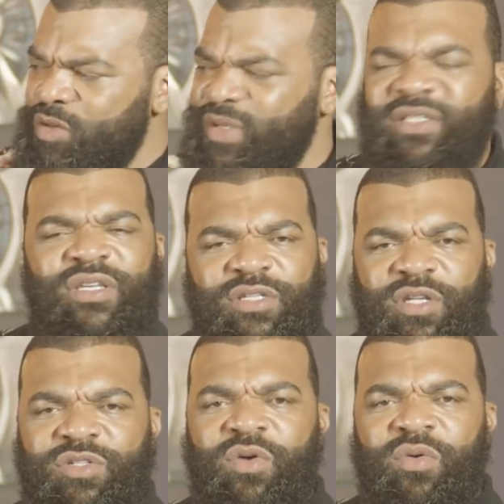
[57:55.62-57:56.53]
He's like 6
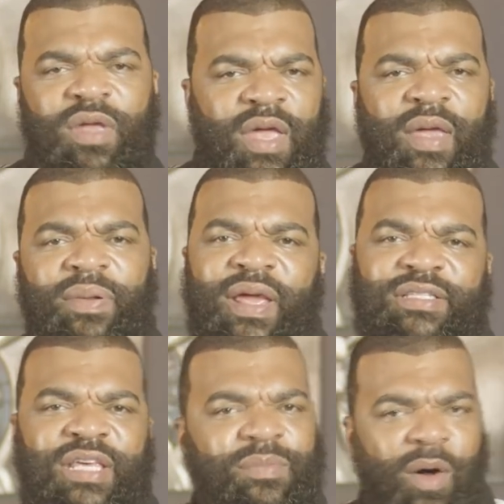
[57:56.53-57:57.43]
years old, playing
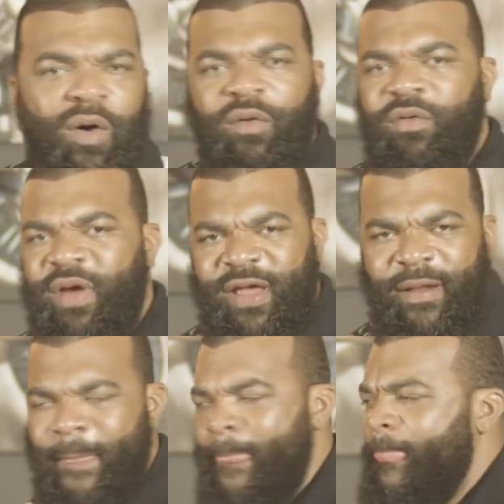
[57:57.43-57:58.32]
T-ball, right?
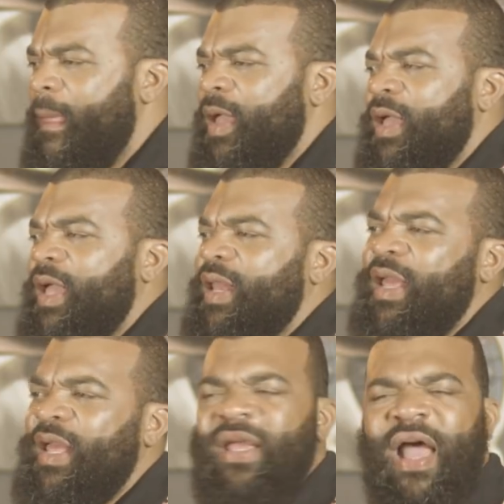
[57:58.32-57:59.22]
And
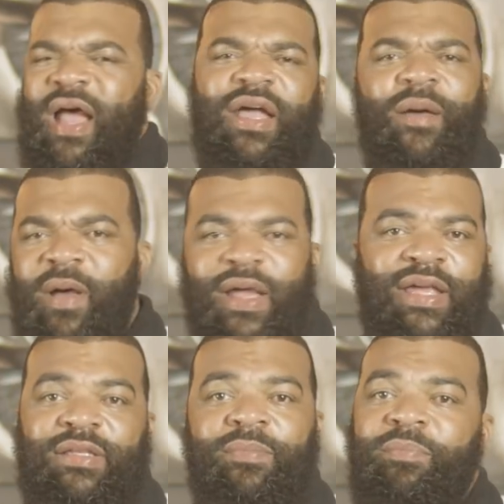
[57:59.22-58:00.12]
then I
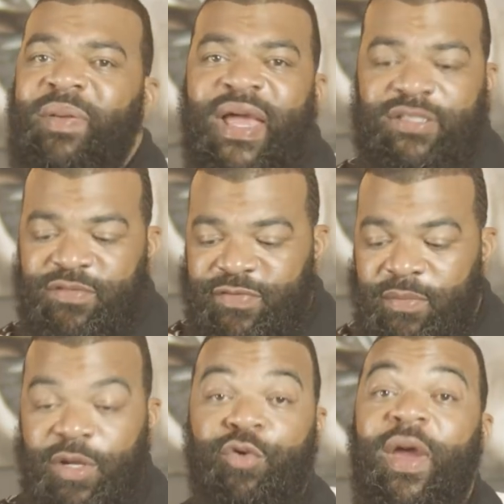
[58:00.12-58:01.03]
get the blessing
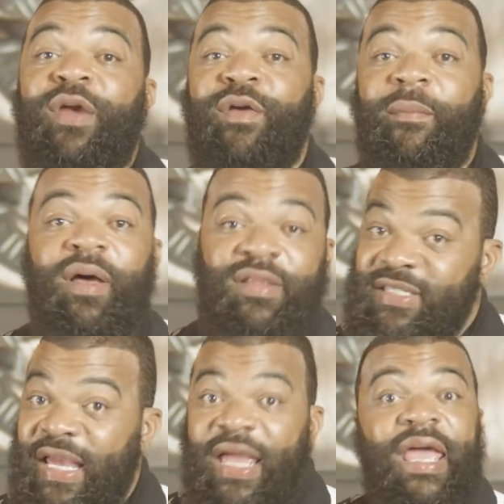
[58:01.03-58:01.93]
from the great grandmother
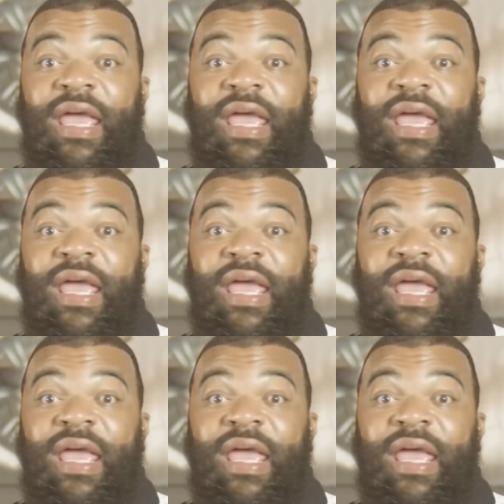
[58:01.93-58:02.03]
say,